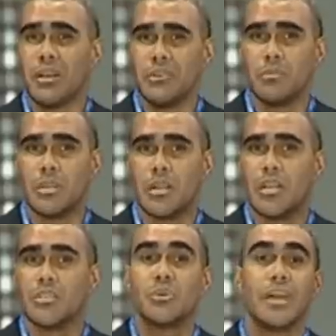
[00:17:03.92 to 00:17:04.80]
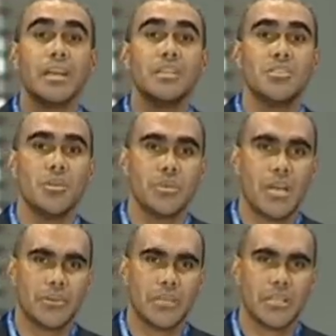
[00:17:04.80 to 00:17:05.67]
vulnerable to any
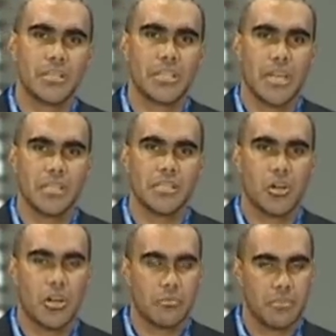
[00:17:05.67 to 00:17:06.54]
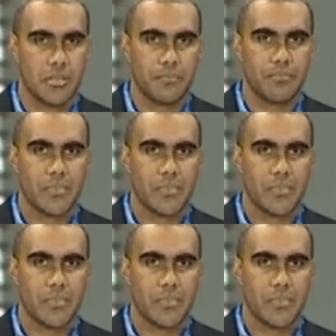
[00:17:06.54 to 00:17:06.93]
slowdown in the Chinese economy.